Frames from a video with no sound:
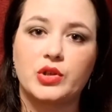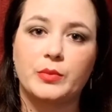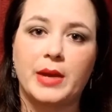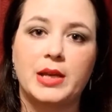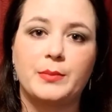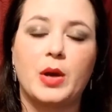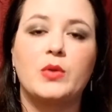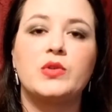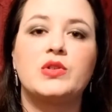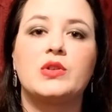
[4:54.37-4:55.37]
Your main
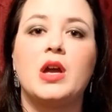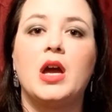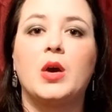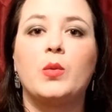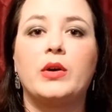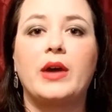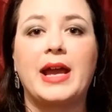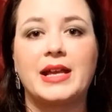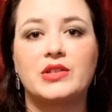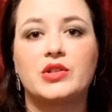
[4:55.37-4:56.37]
post will
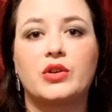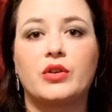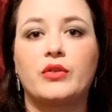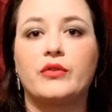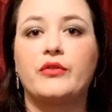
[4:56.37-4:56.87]
answer